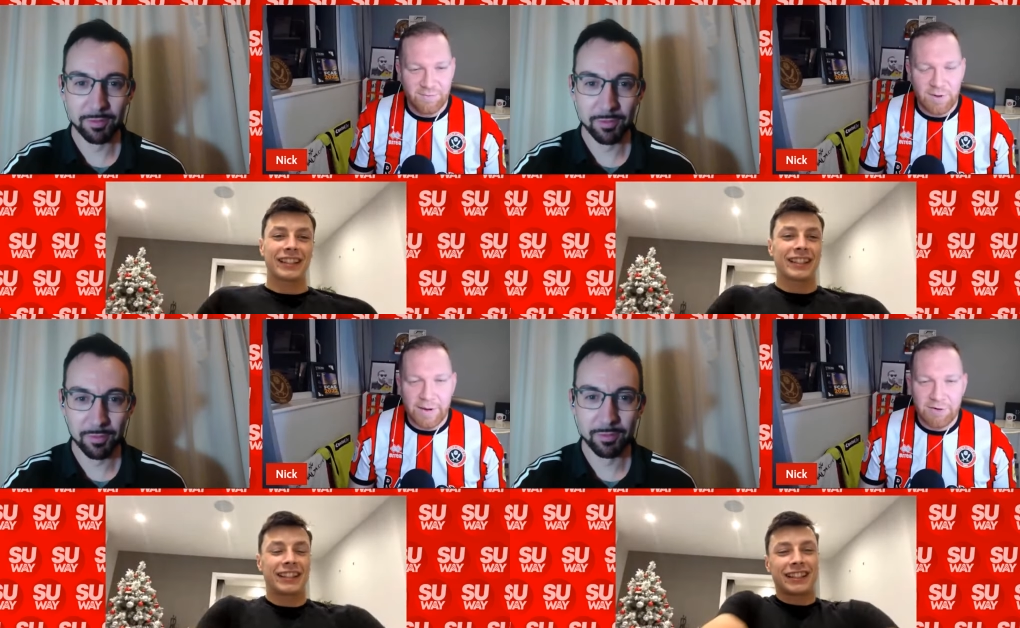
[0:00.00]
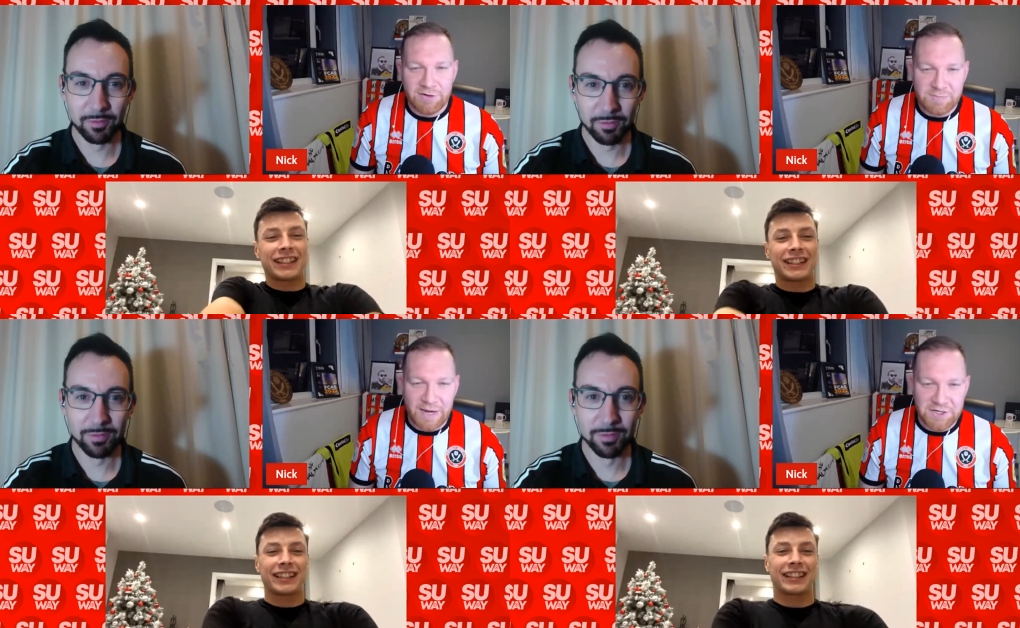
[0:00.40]
Speaker 1: what about
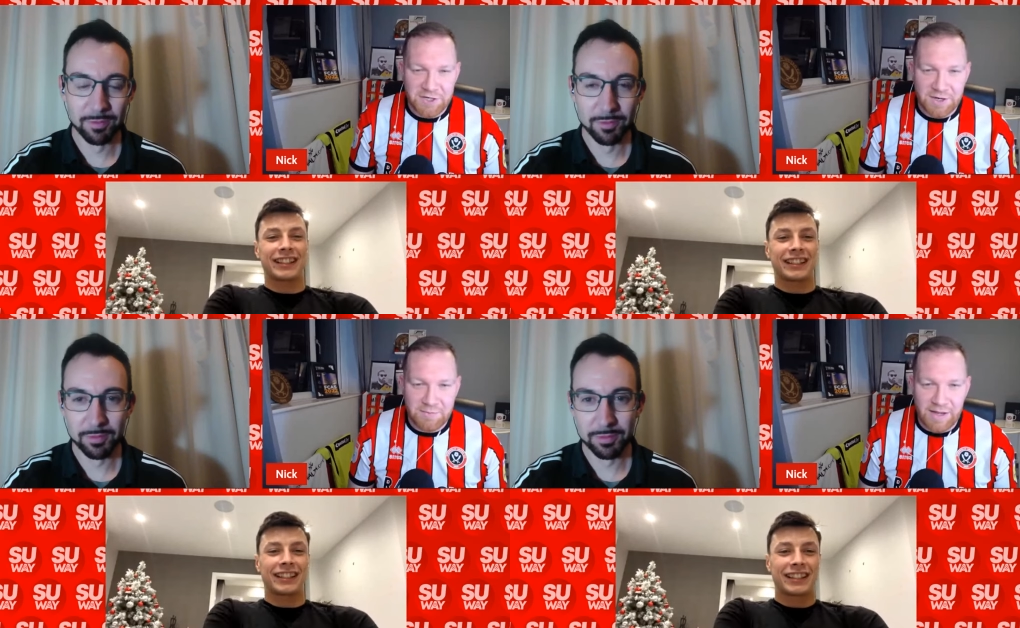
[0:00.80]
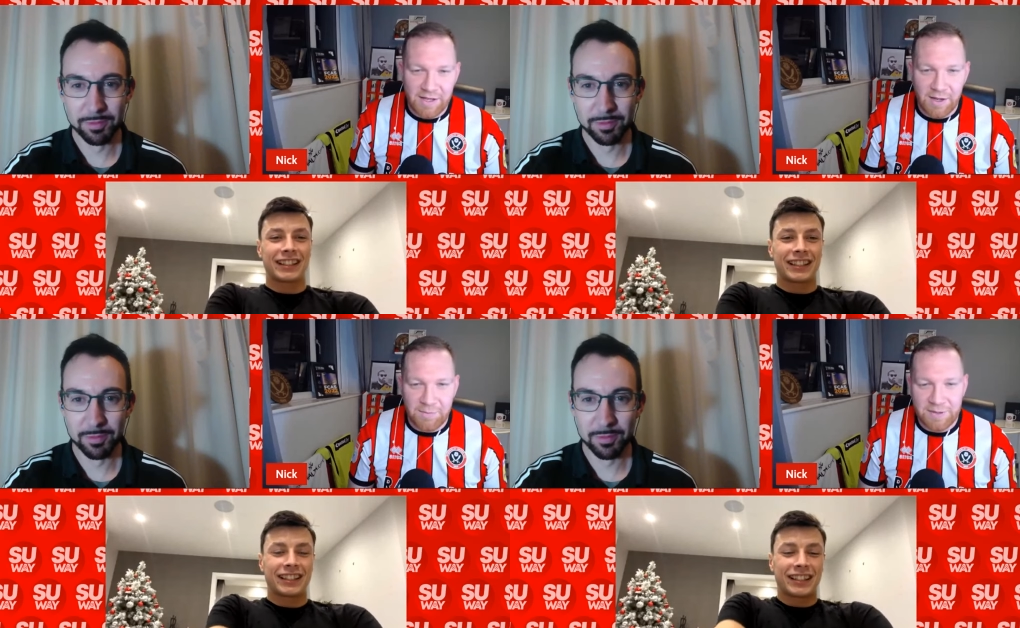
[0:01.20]
Chris Basham?
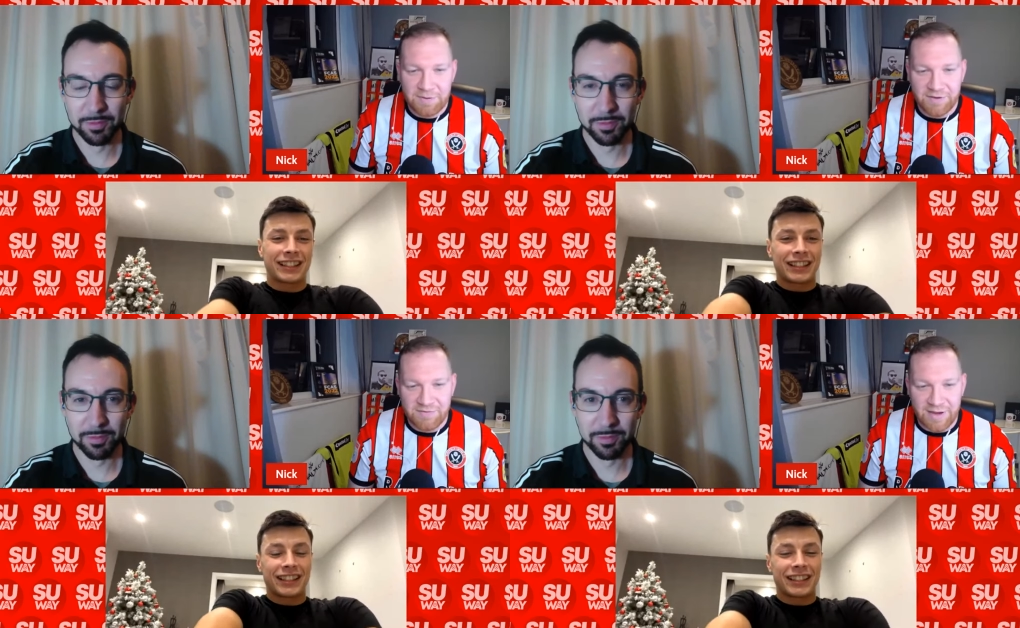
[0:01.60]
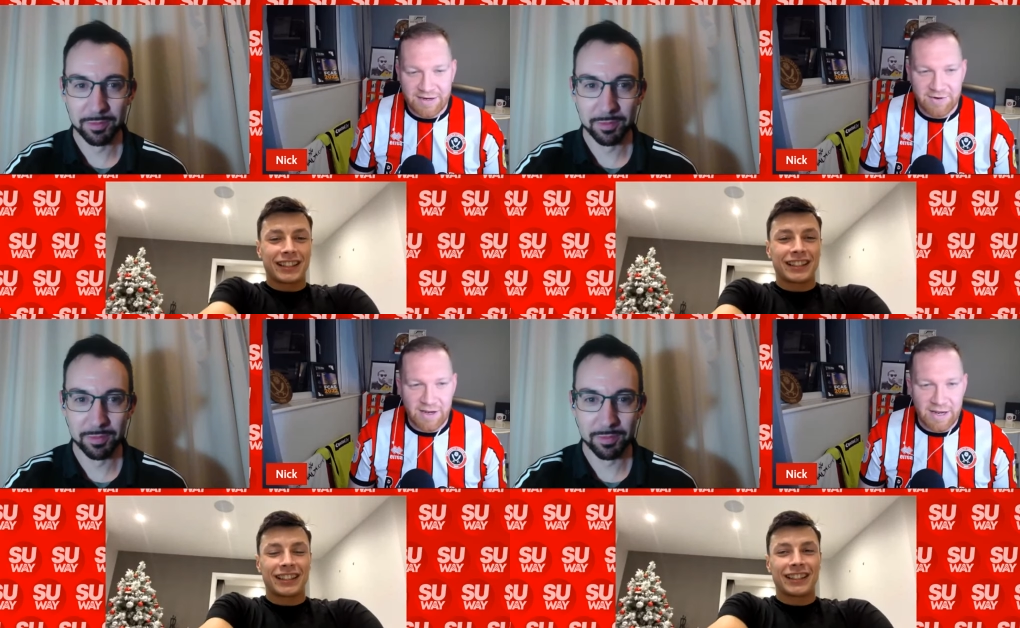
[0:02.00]
A lot of people have
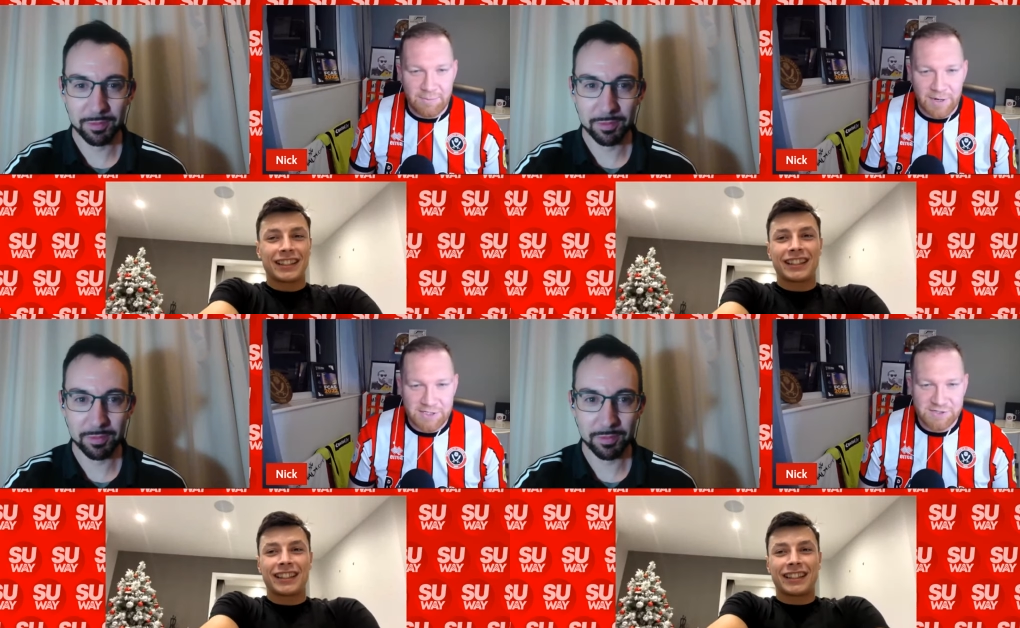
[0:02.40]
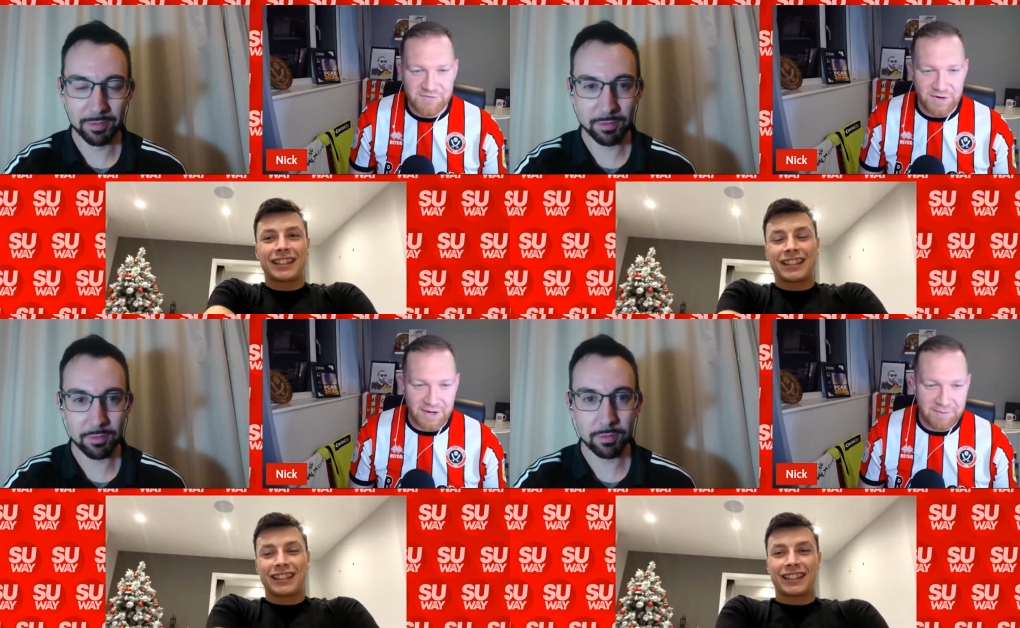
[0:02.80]
said uh, Bash is
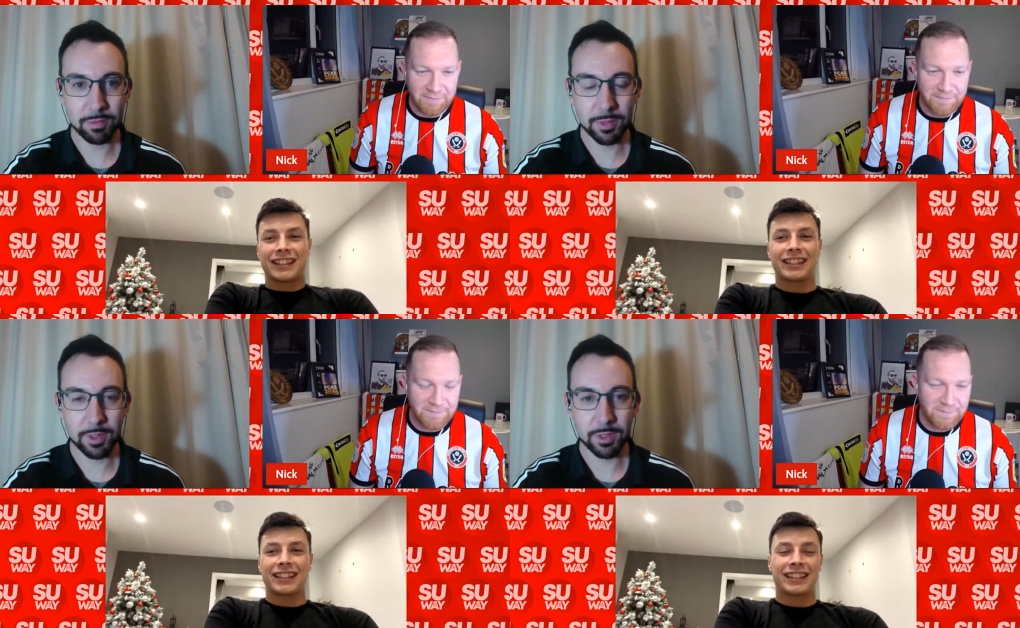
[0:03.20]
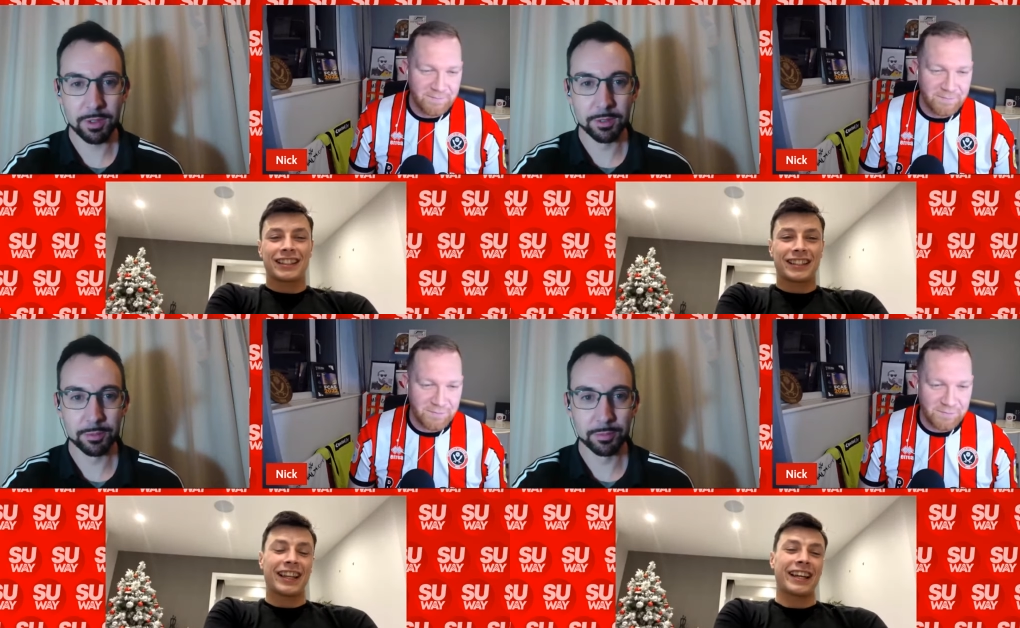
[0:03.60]
funny.
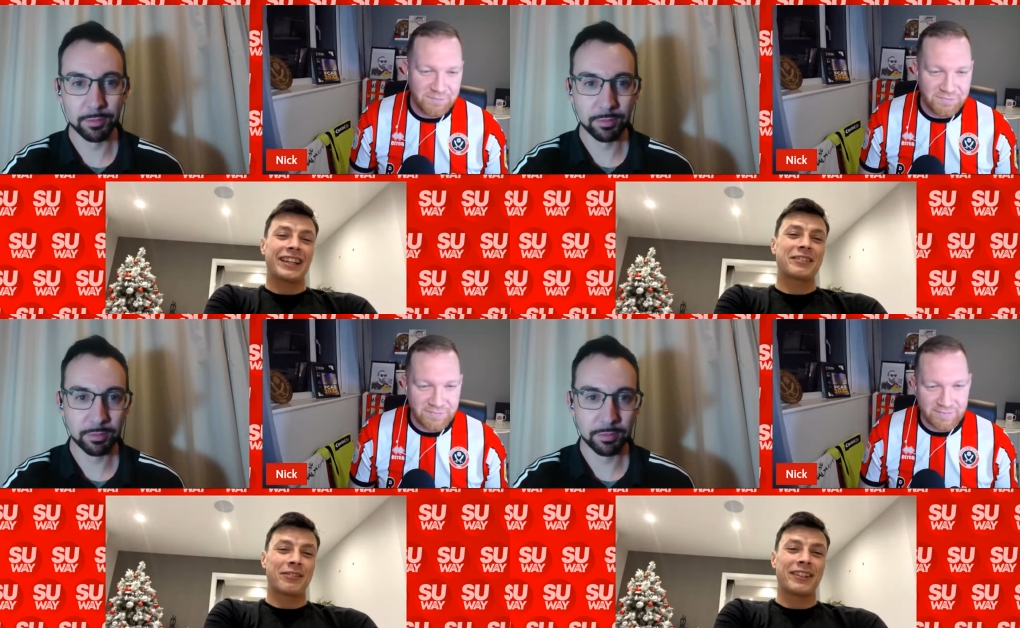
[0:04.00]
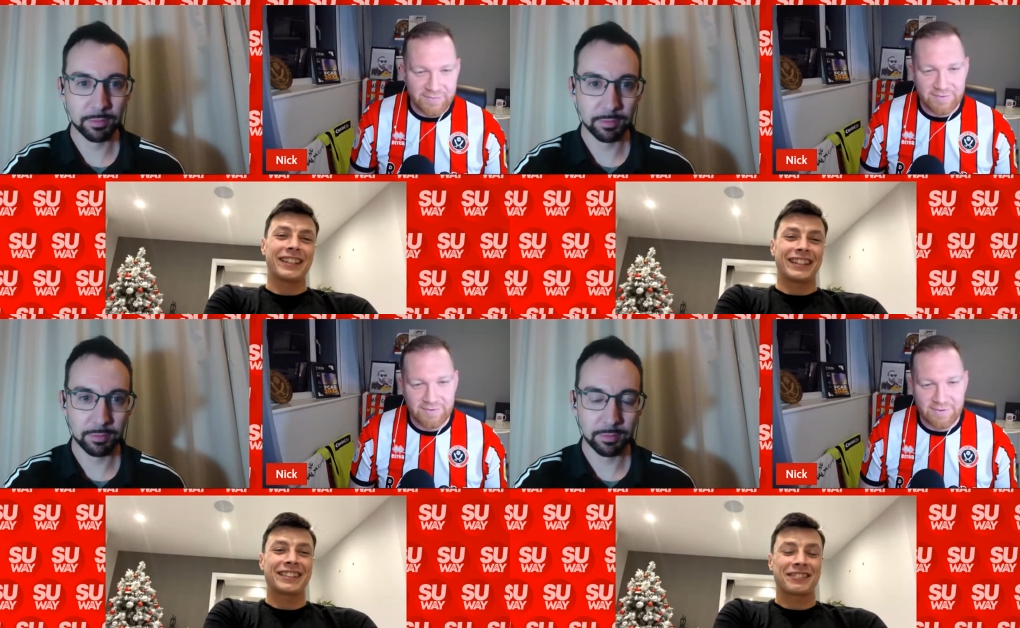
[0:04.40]
Speaker 2: Yeah, he's
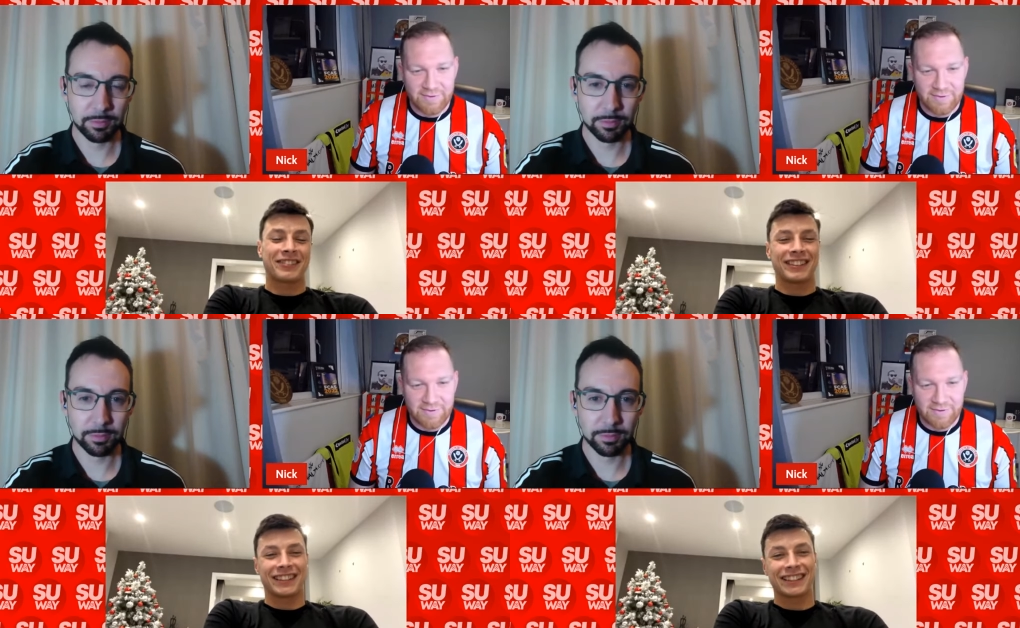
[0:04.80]
funny. He's funny.